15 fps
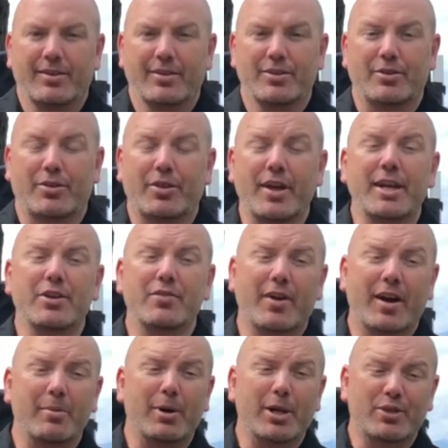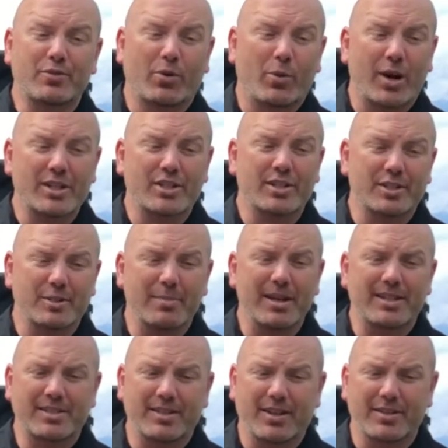So thank you very much for watching us make
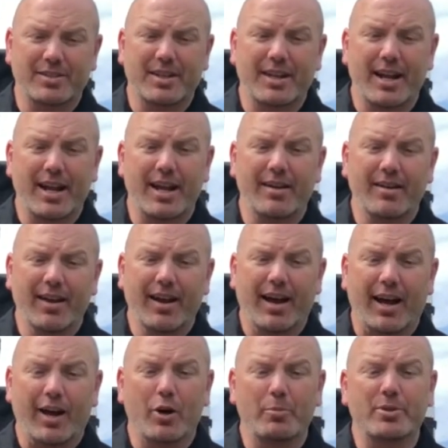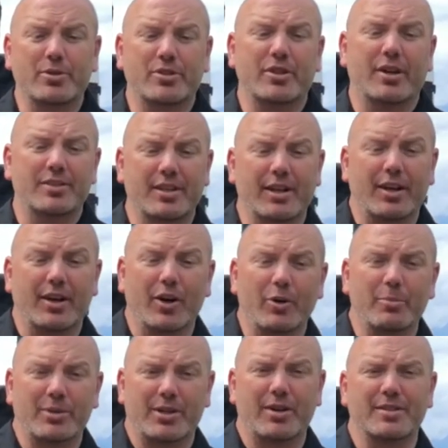salsa today. I hope your salsa at
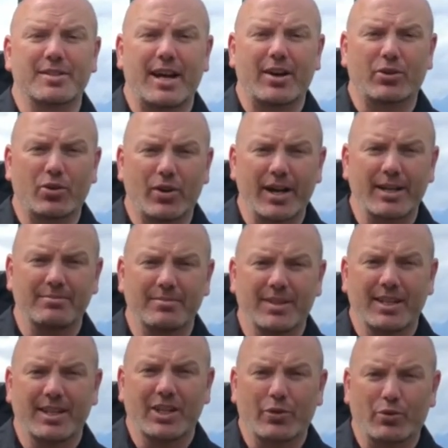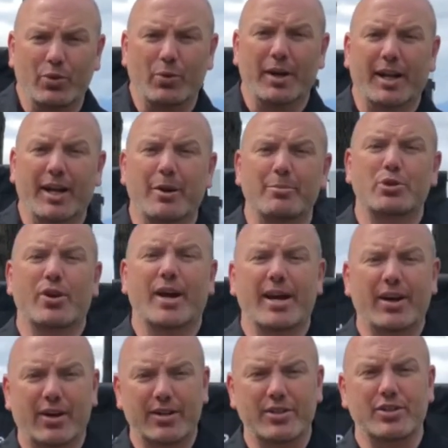home turns out great. If you want to come try
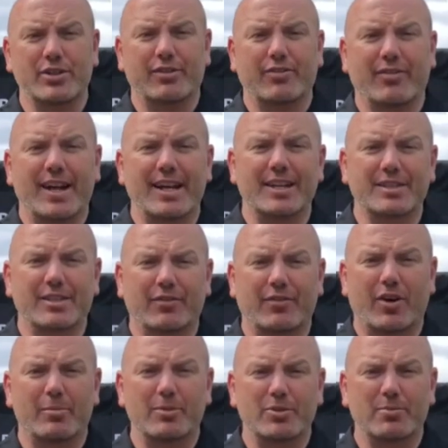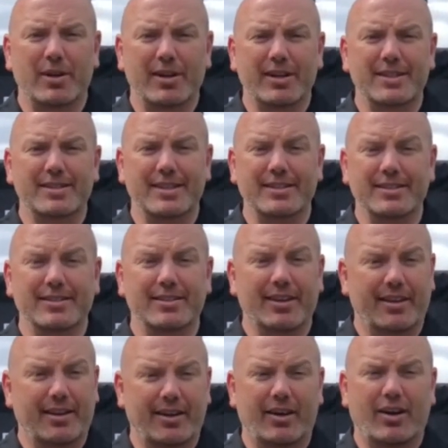ours, you can find us at farmers markets
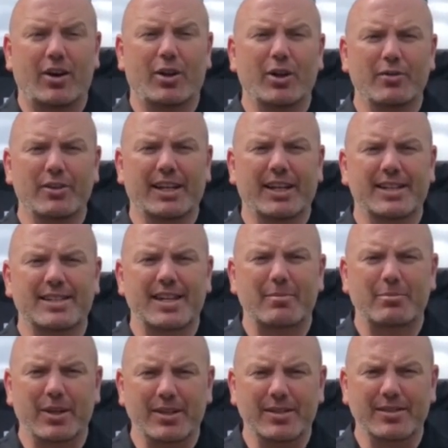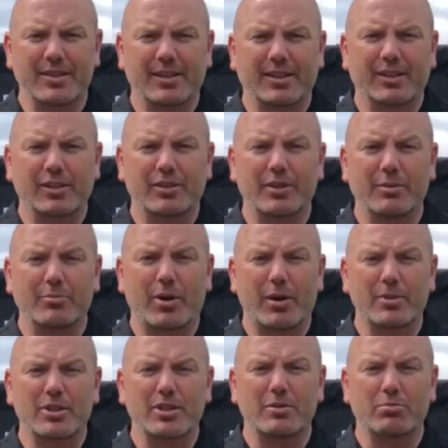all over the Kitsap Peninsula, including
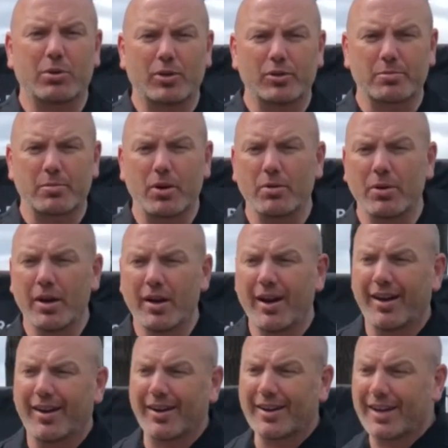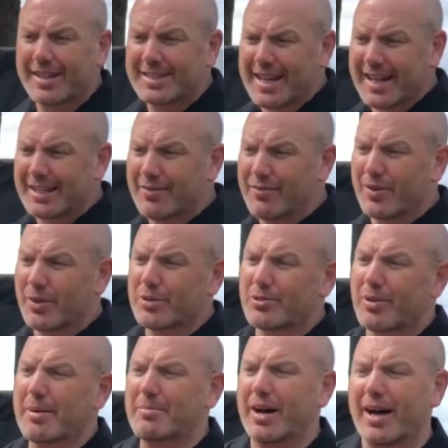Bremerton and Poulsbo. Our contact info is
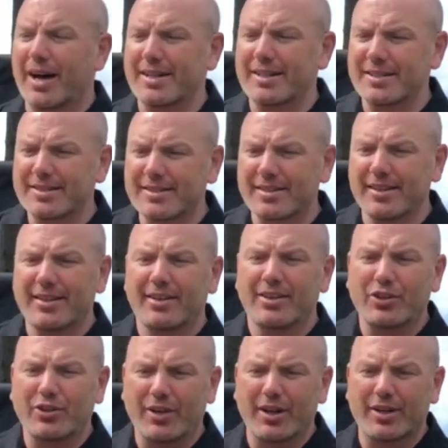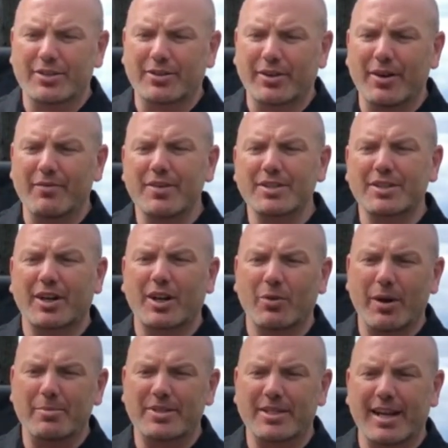right behind us. You can also come visit our
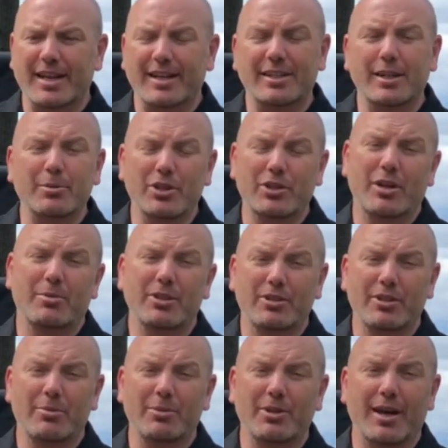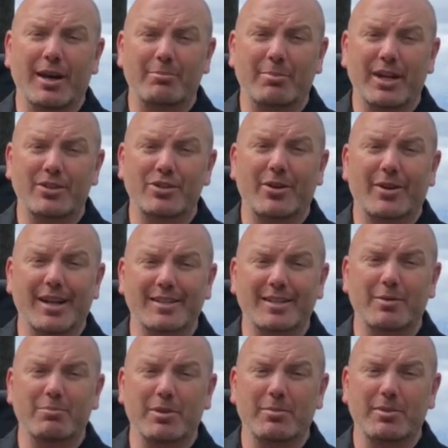website at
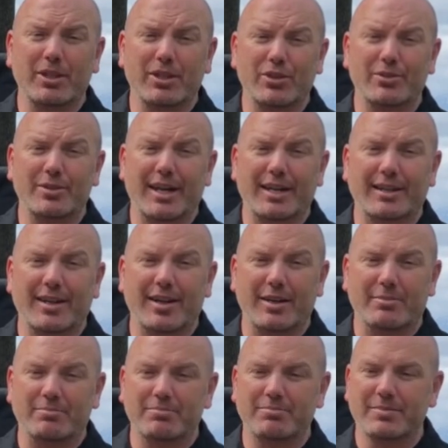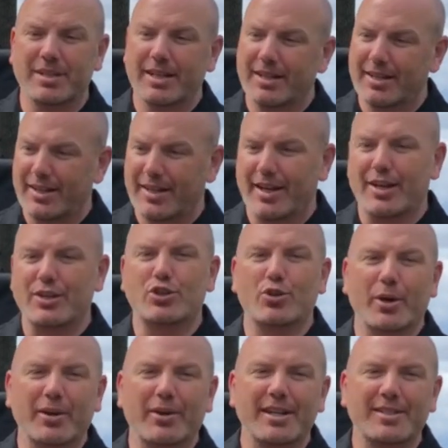www.pedrosmbbq.com.
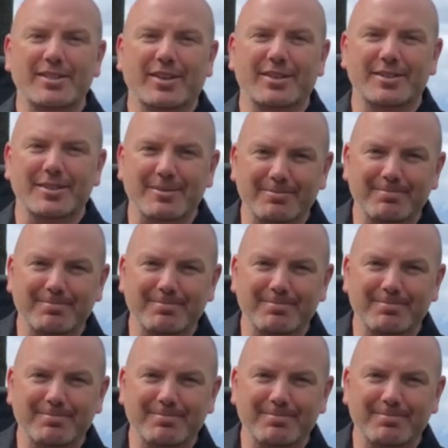Enjoy great salsa.